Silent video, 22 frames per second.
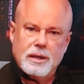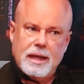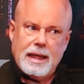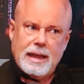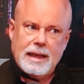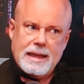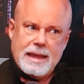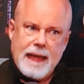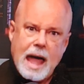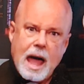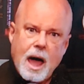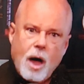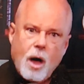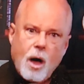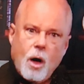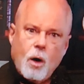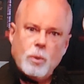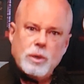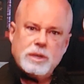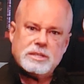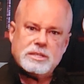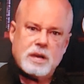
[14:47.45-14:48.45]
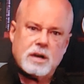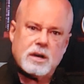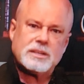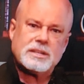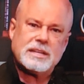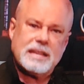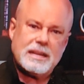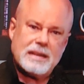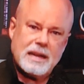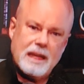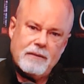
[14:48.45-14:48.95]
And now we start to
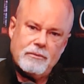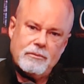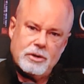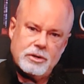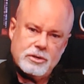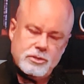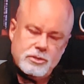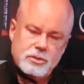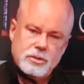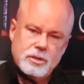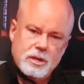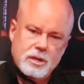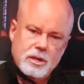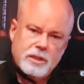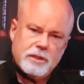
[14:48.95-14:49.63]
get leverage.